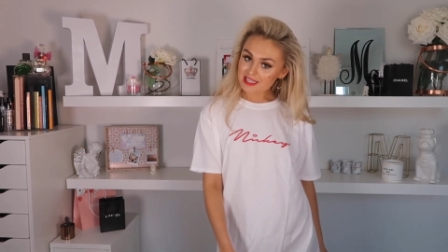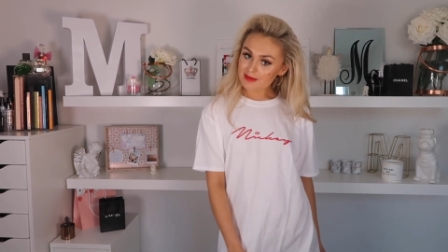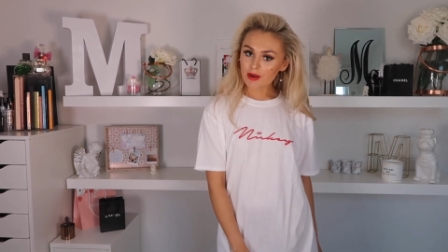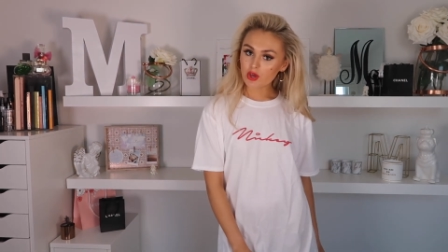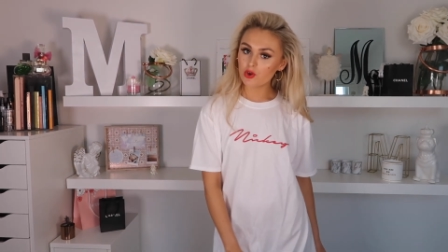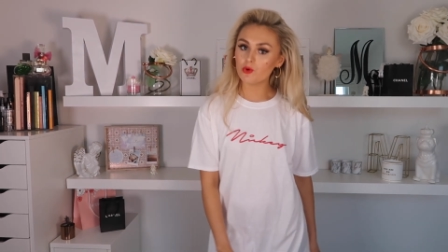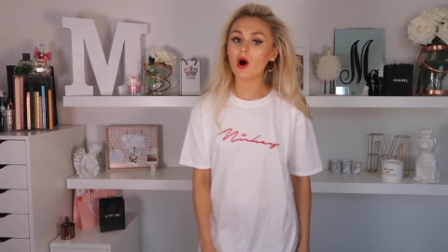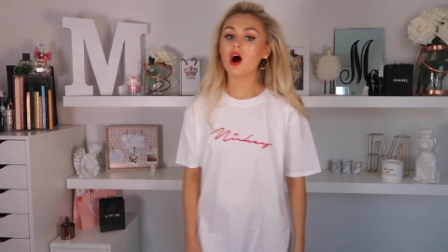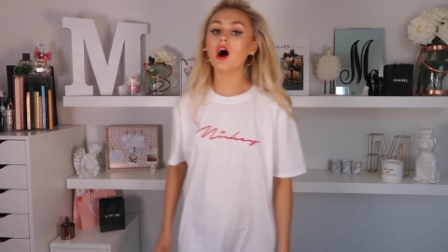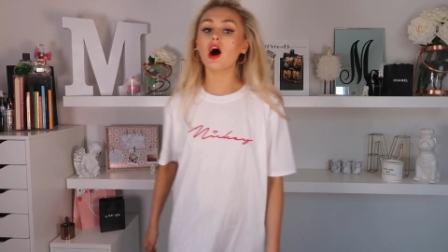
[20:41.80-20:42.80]
see my
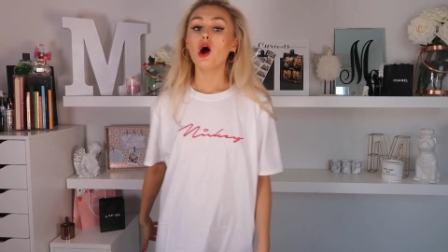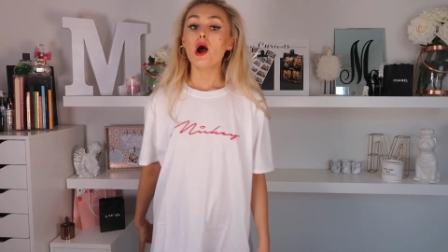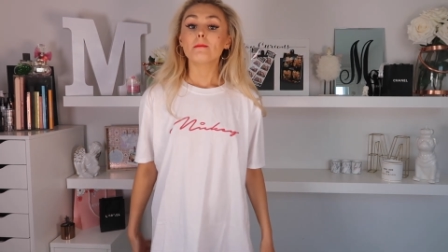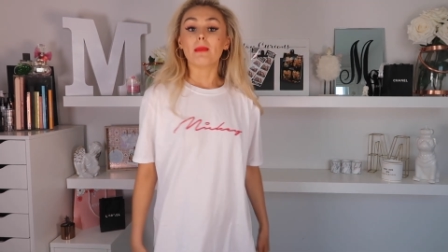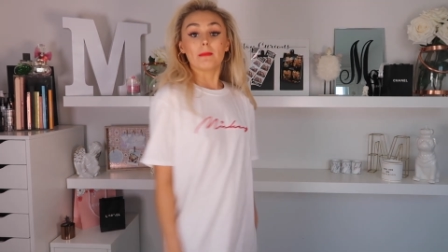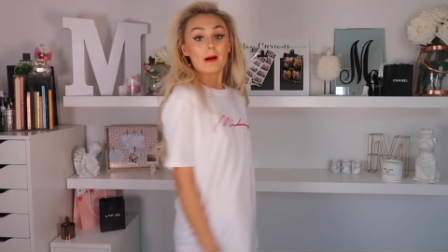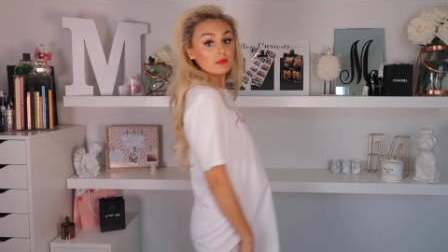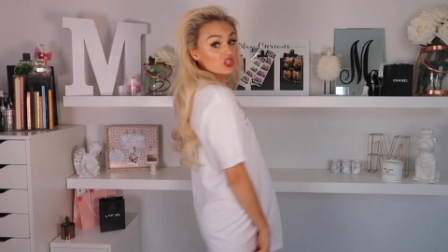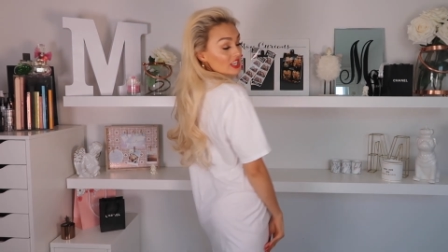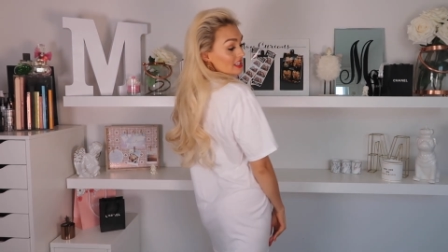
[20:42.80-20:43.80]
hoo-ha. My
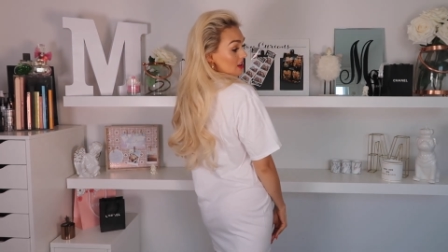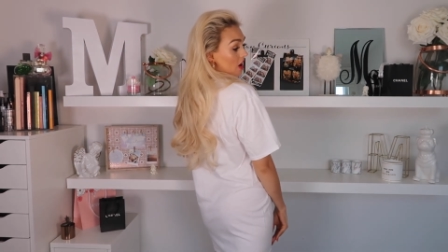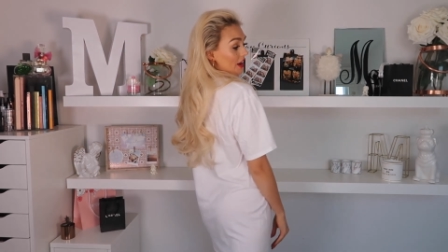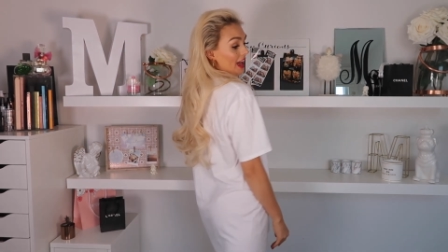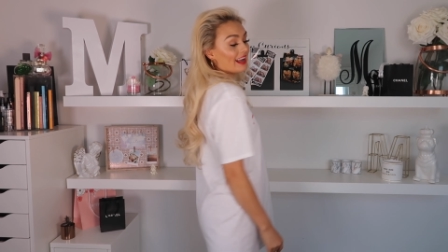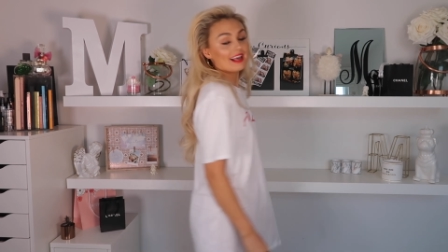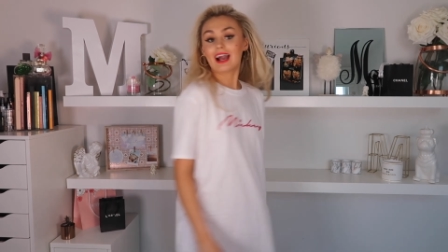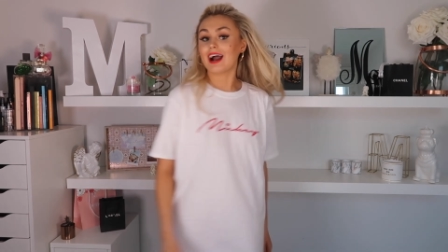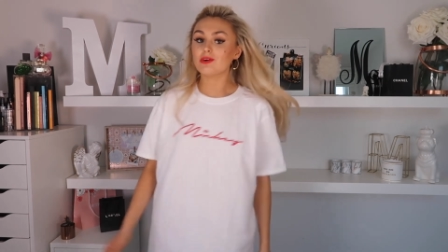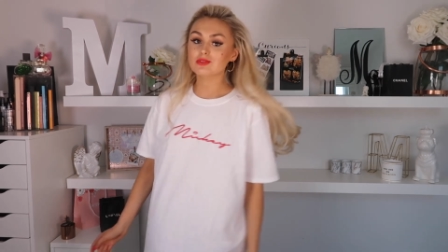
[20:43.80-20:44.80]
bum cheeks aren't
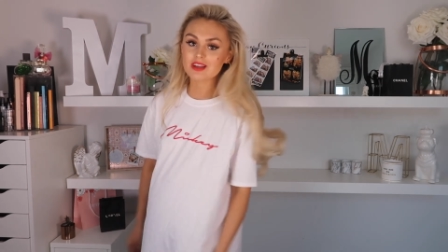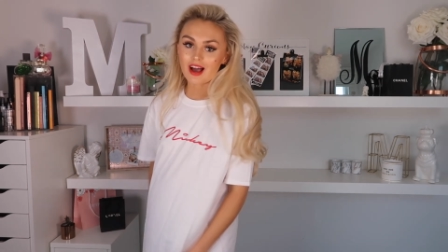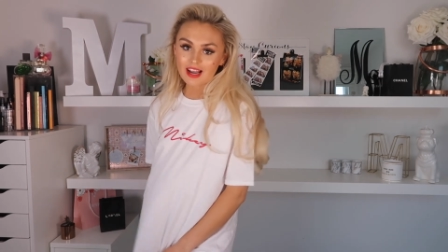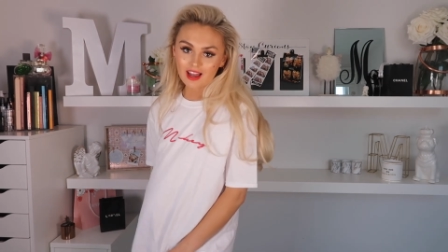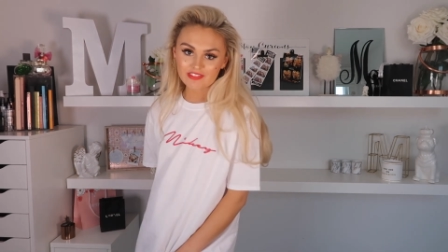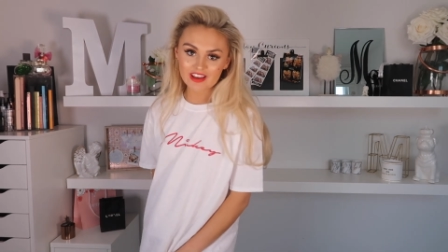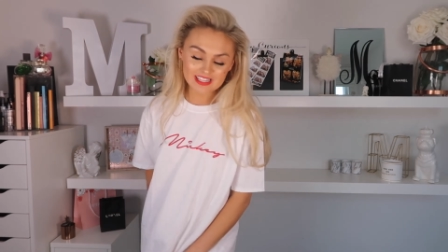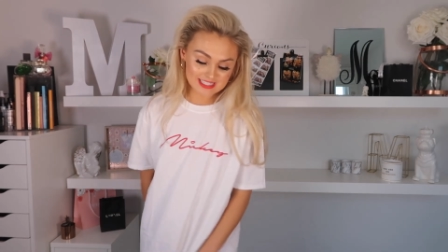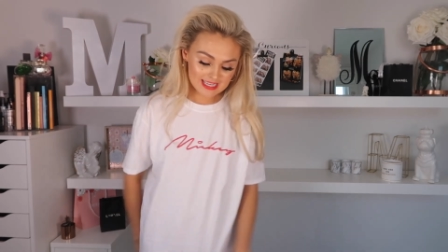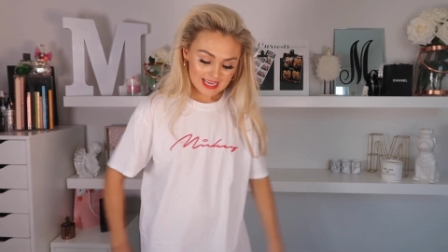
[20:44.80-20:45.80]
hanging out. I love
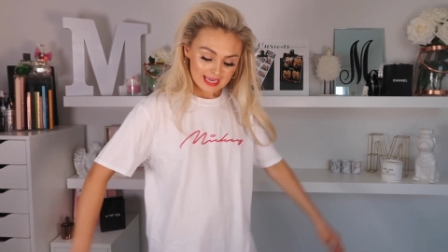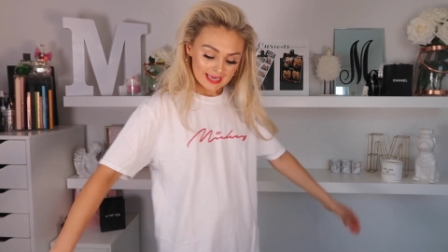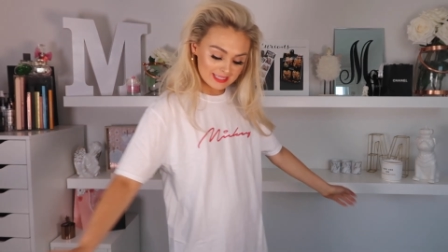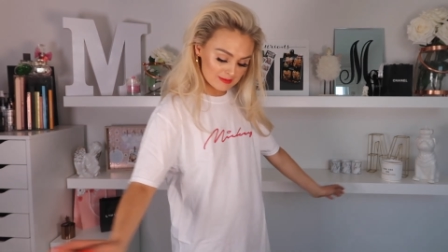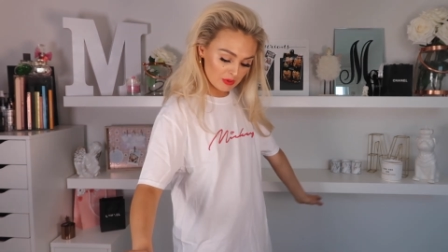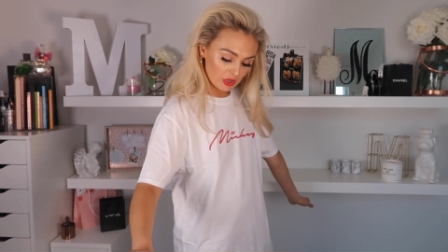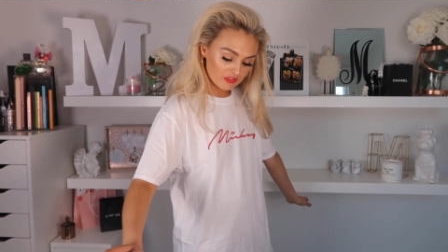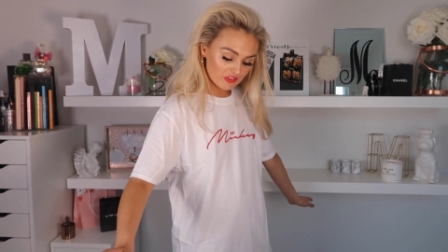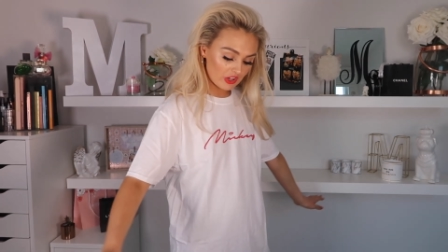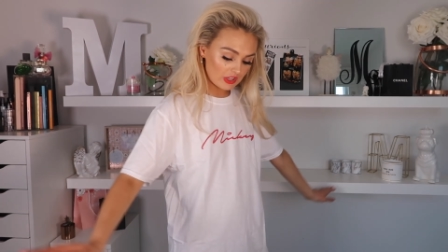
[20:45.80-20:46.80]
it. It's
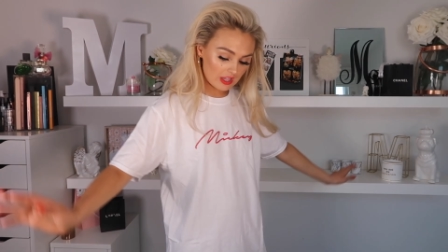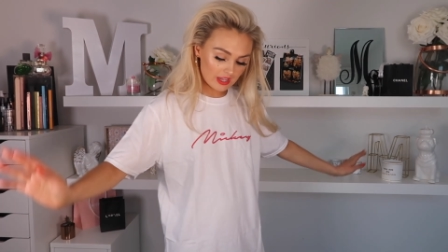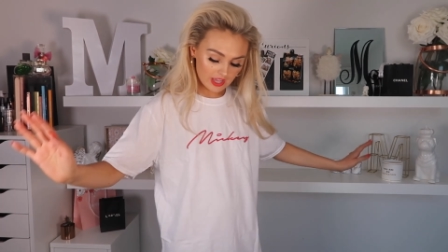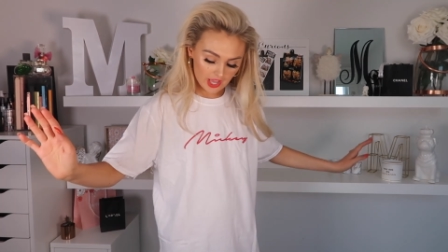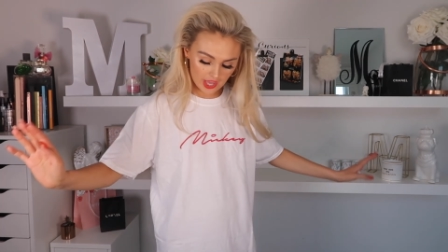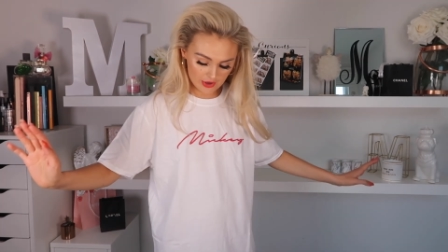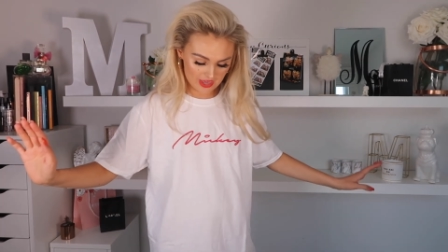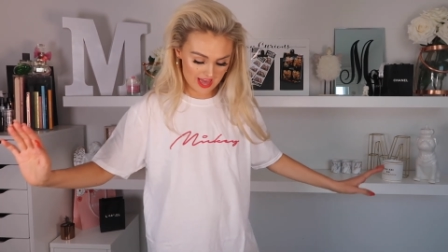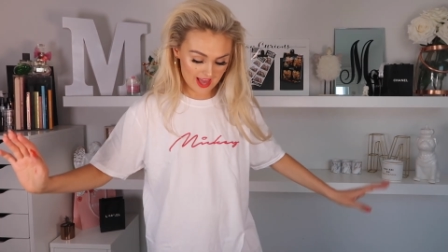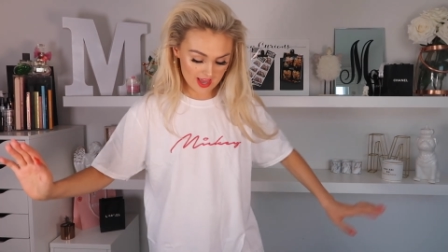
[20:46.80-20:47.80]
beautiful.
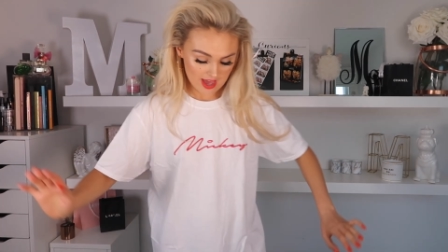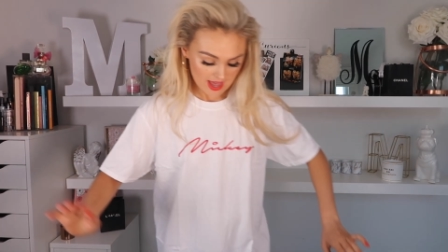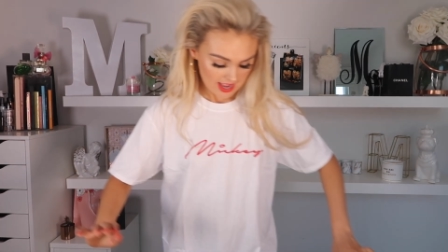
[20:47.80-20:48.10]
Okay,